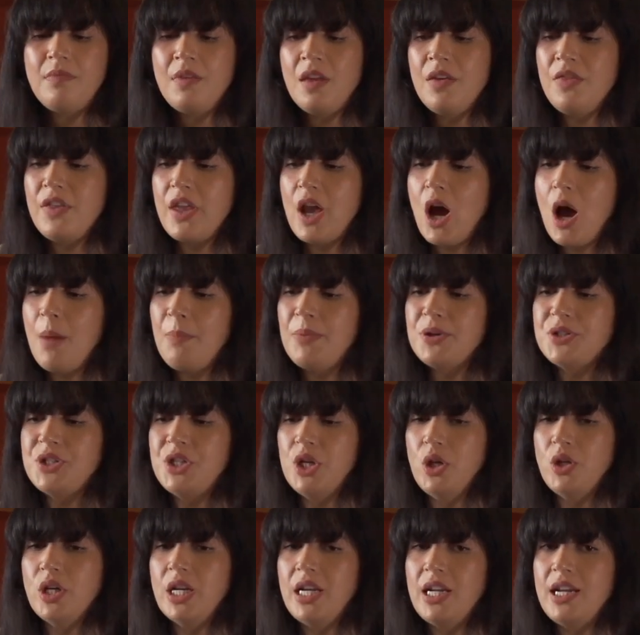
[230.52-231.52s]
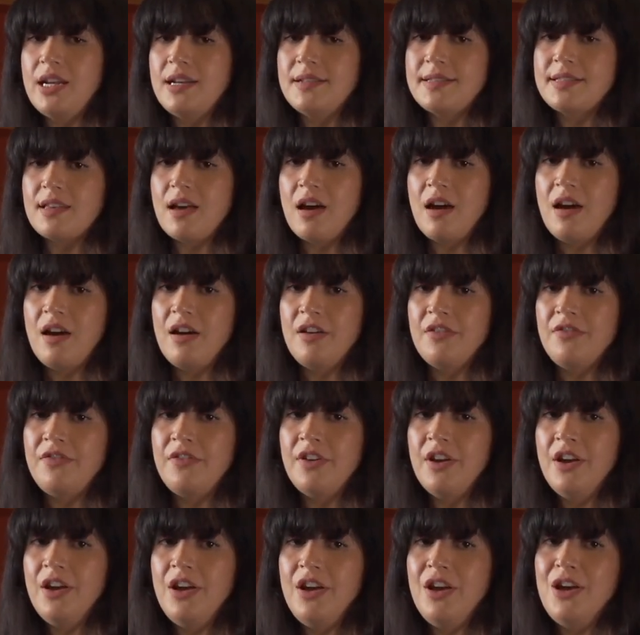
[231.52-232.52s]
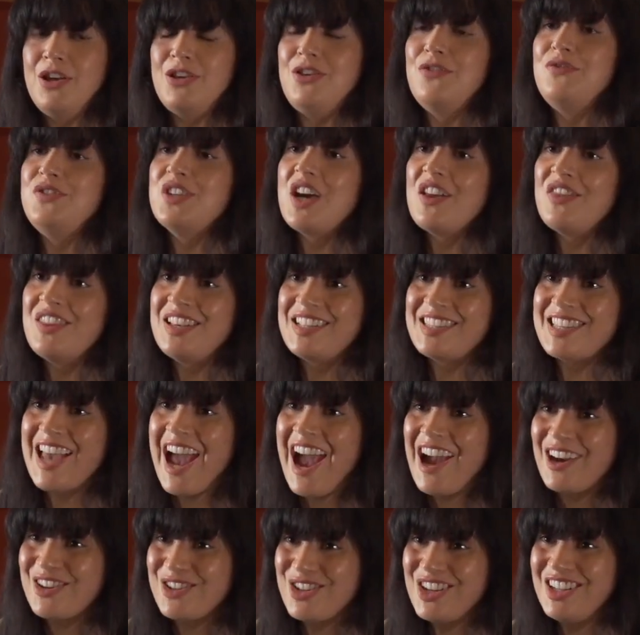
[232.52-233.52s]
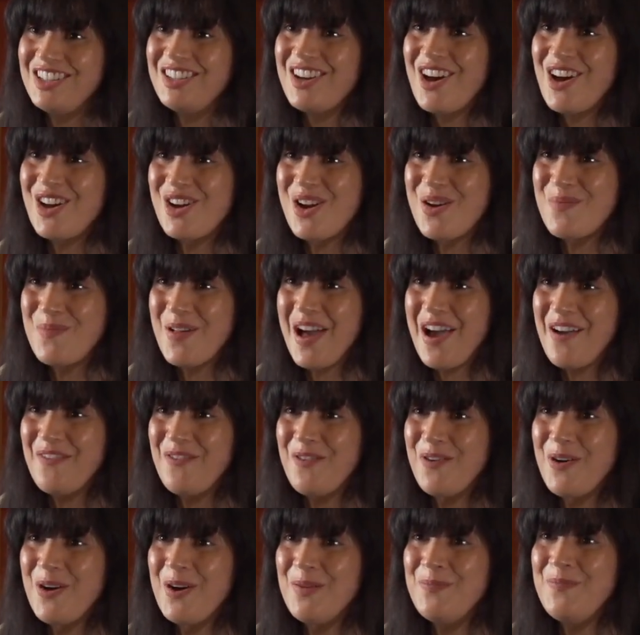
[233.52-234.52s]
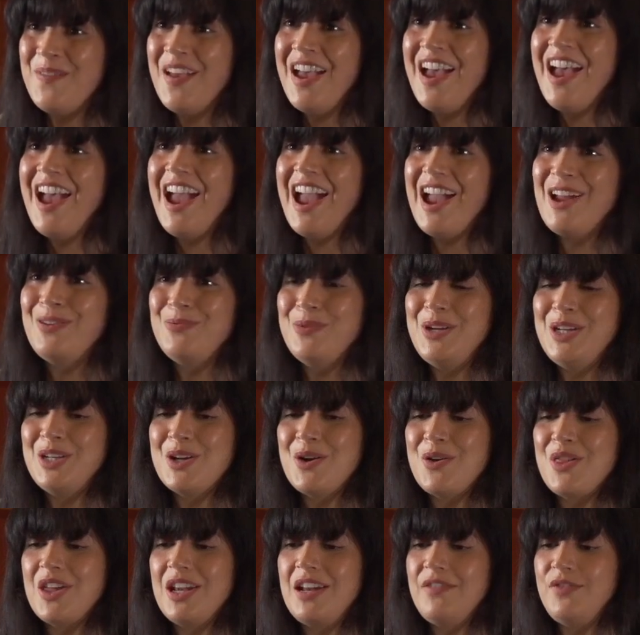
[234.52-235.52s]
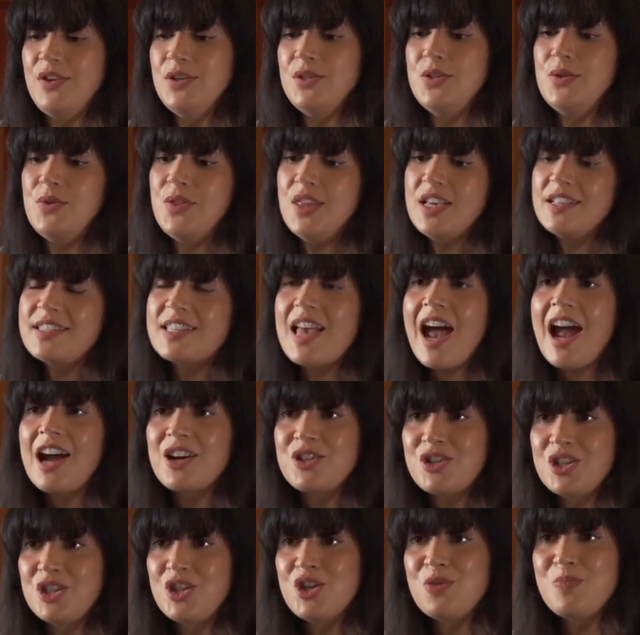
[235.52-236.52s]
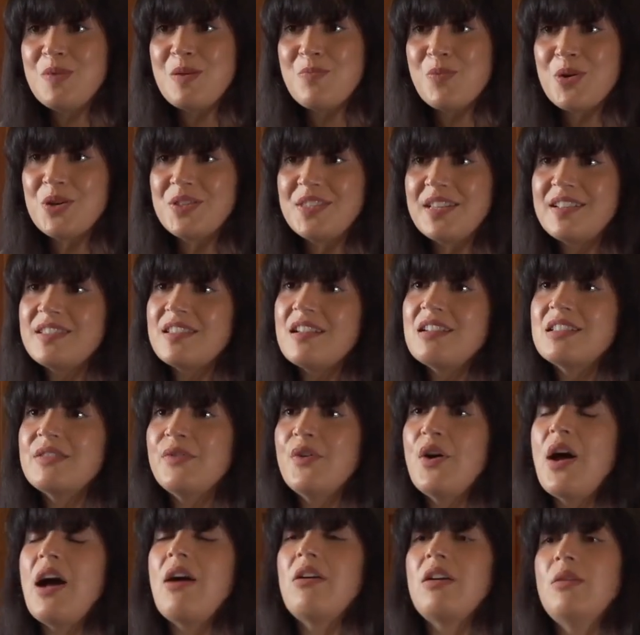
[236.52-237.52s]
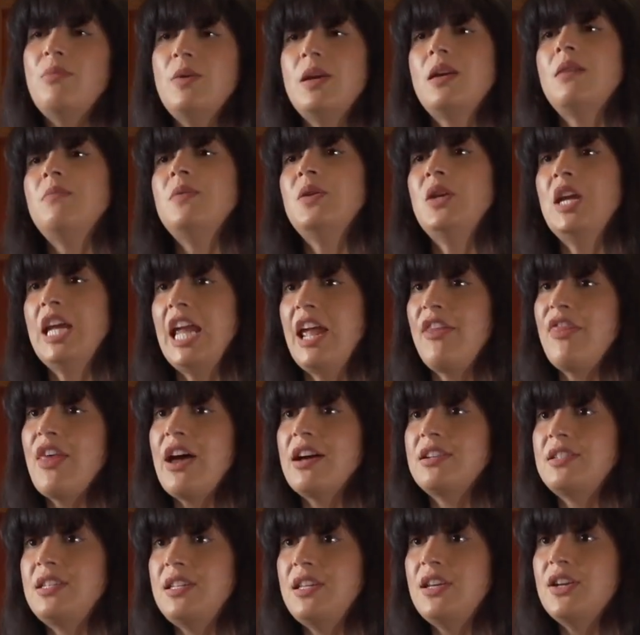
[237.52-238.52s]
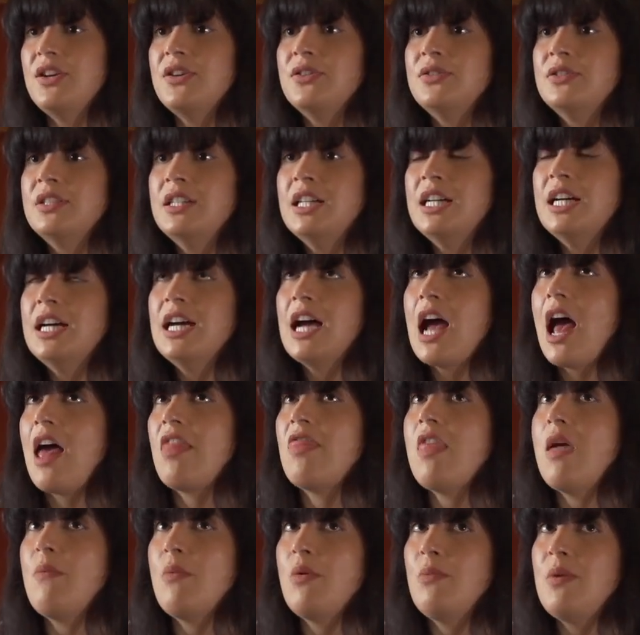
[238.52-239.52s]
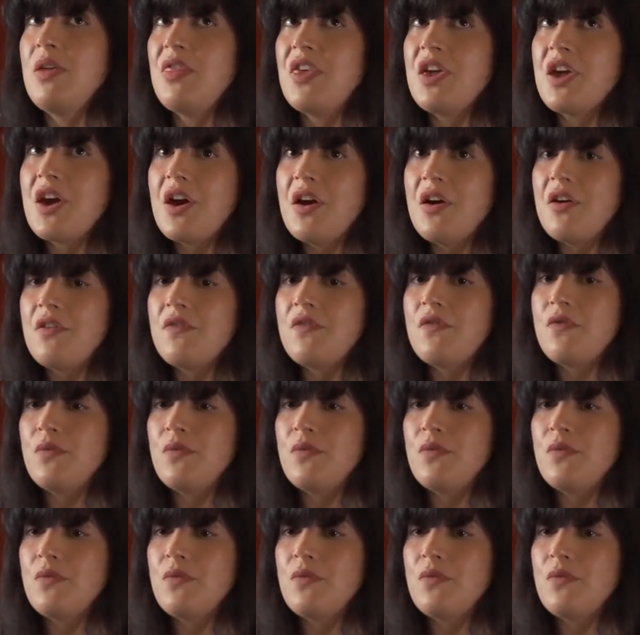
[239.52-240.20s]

the opportunities of, you've done this action on our platform and we know that if you do this action you'll be more successful. How can we communicate that to you? And then when we think of